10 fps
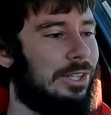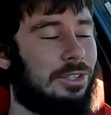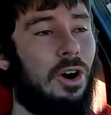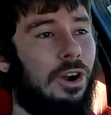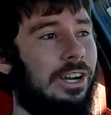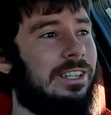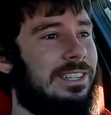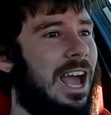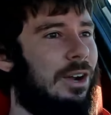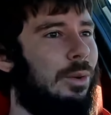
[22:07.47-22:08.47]
This car
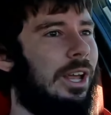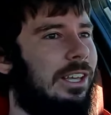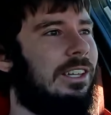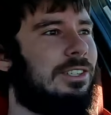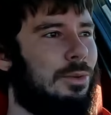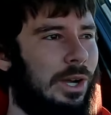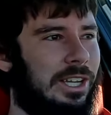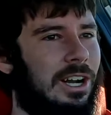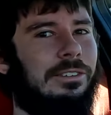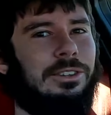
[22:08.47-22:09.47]
is that quick. It is
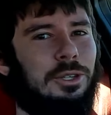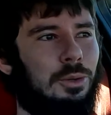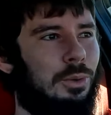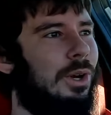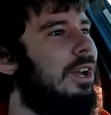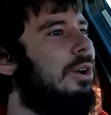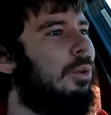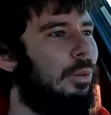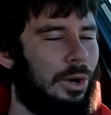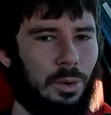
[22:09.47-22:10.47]
quick enough that you
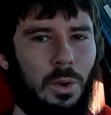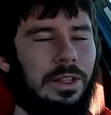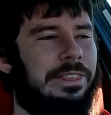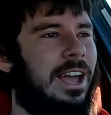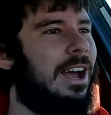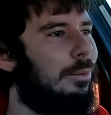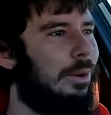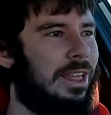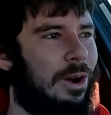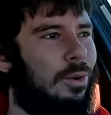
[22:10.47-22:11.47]
will want that
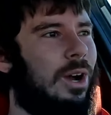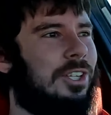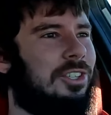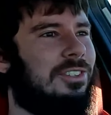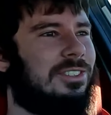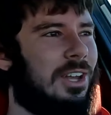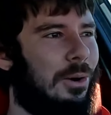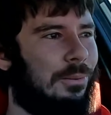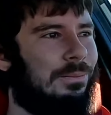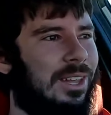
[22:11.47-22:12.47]
without question.
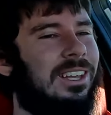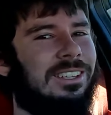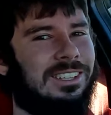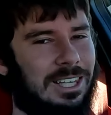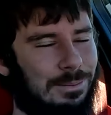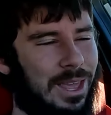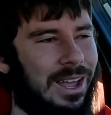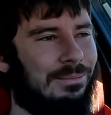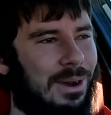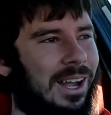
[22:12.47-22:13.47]
So, keep
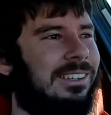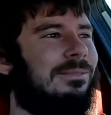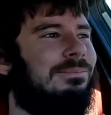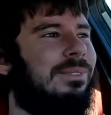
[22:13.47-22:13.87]
that in mind.